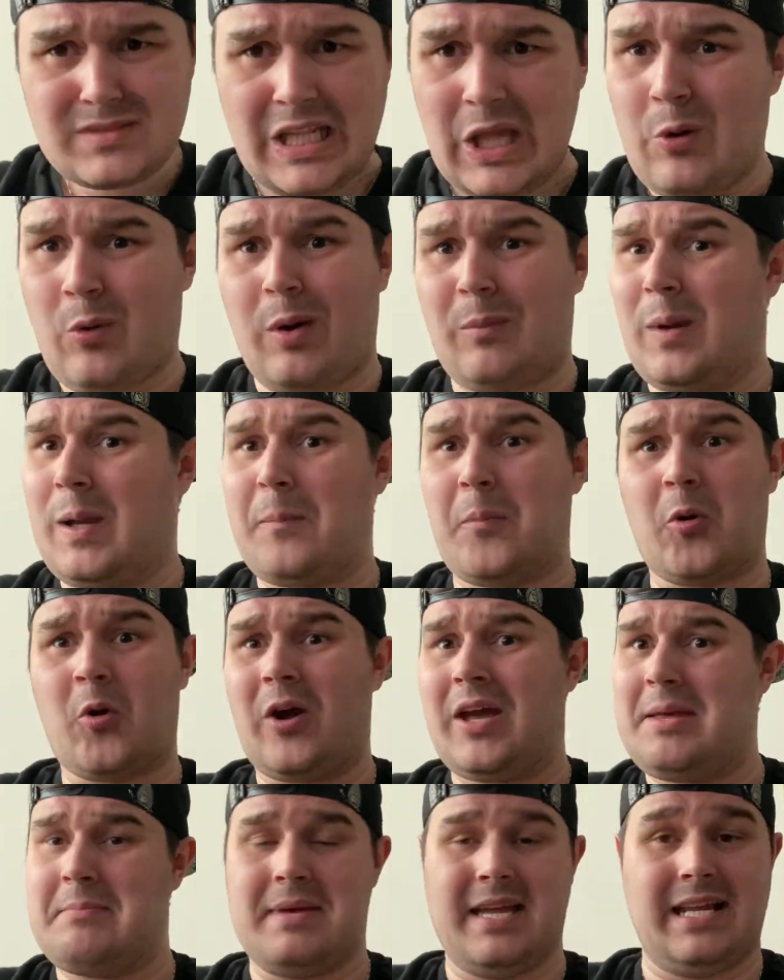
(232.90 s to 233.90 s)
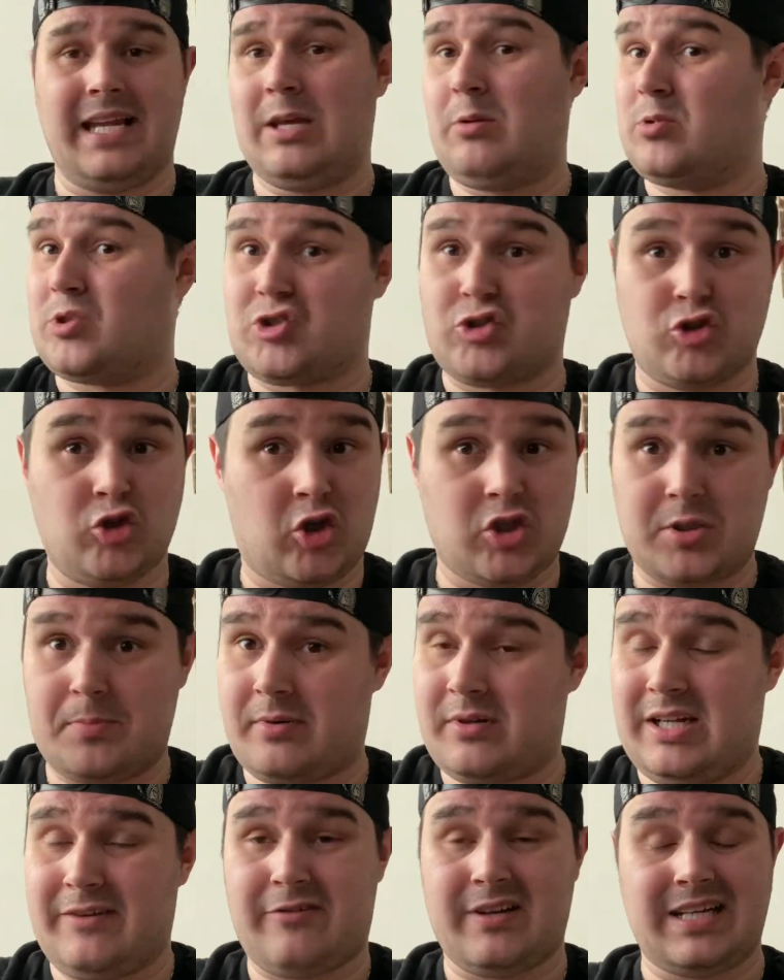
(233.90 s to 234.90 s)
When we brought him in, he was not a
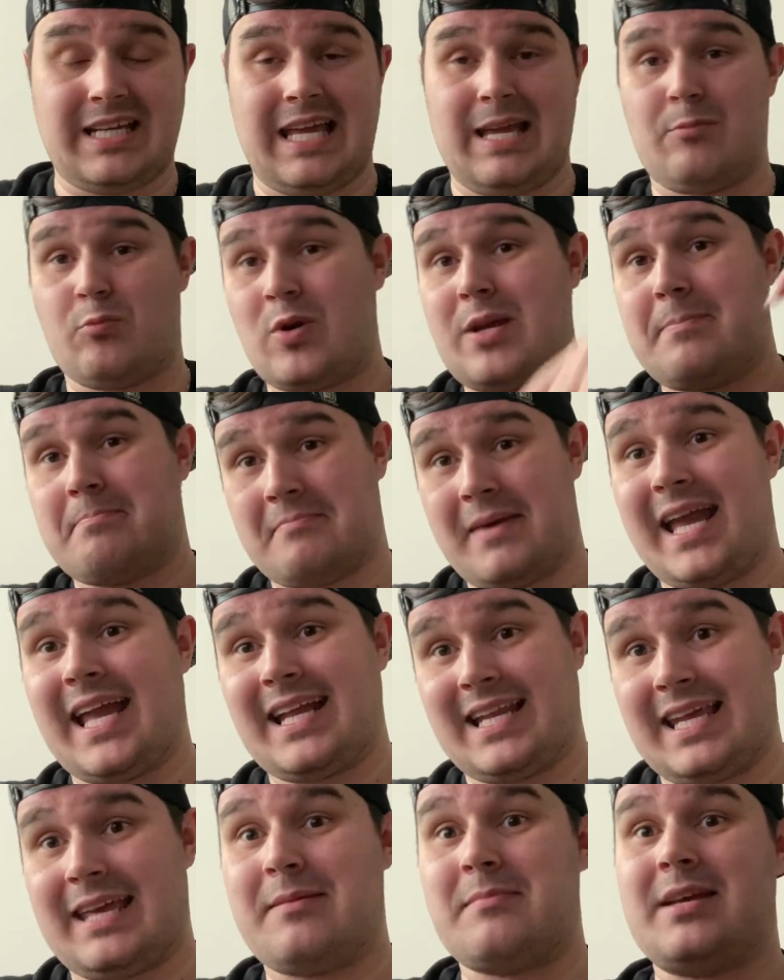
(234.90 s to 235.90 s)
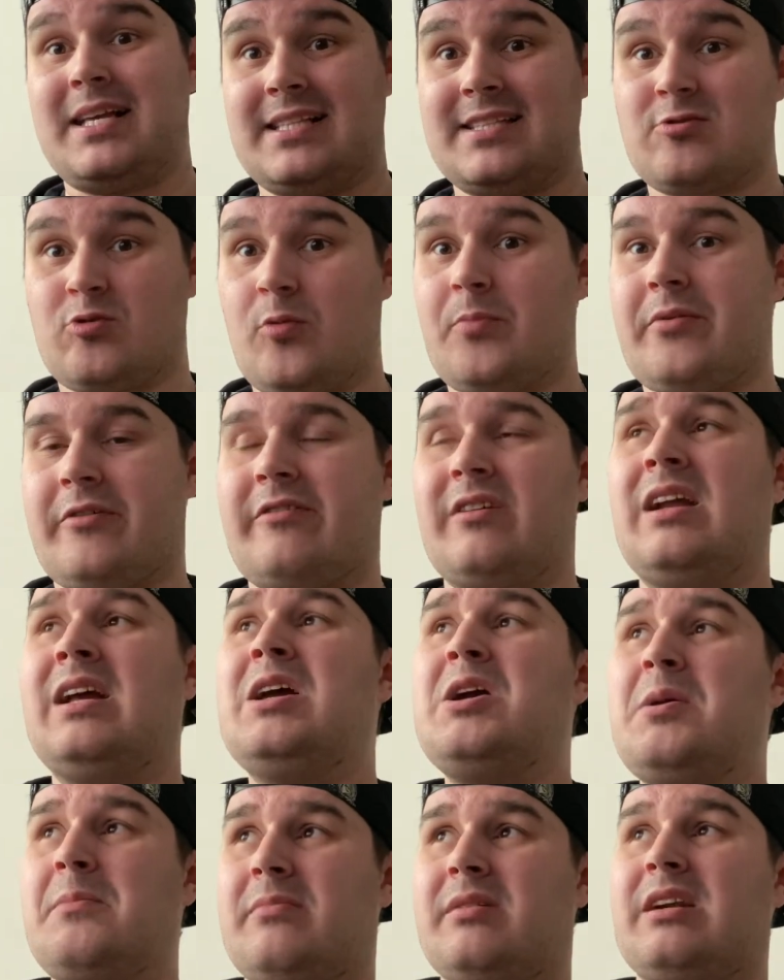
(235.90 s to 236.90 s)
prolific name. We made him into a
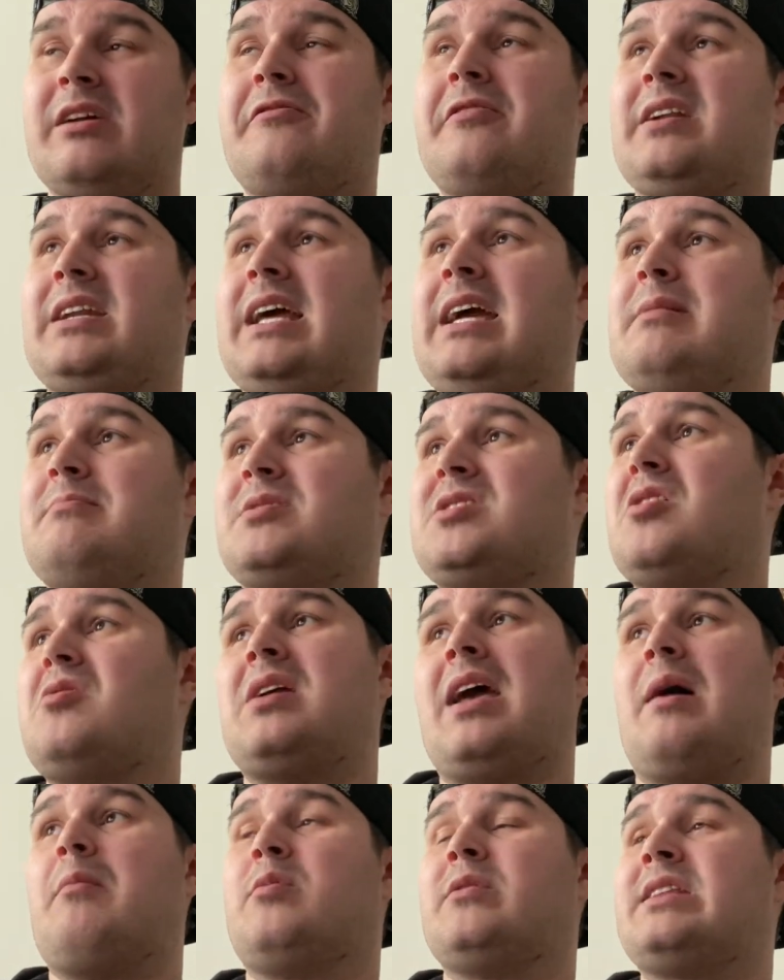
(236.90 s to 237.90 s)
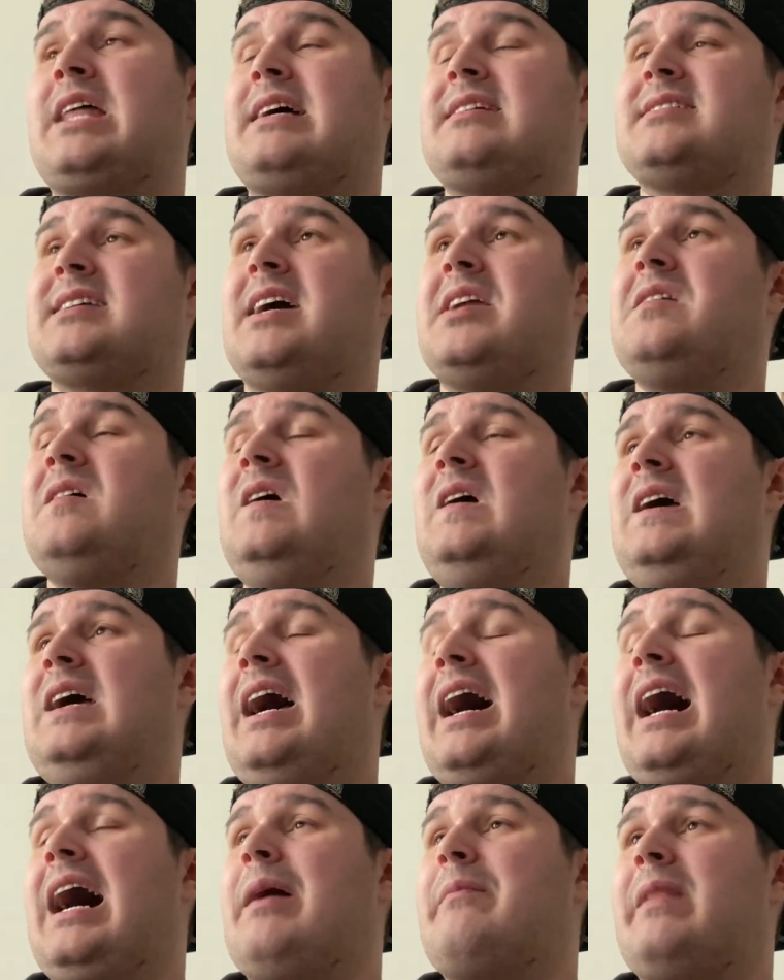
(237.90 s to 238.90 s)
prolific name. So yeah, with that said,
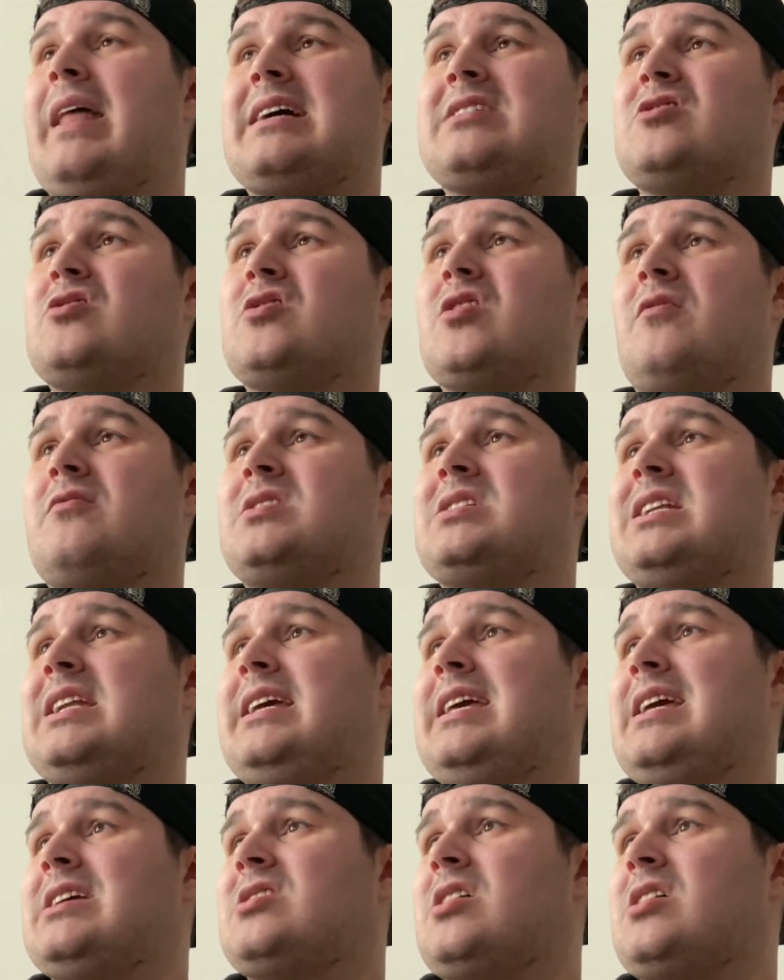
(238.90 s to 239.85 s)
that's just obviously his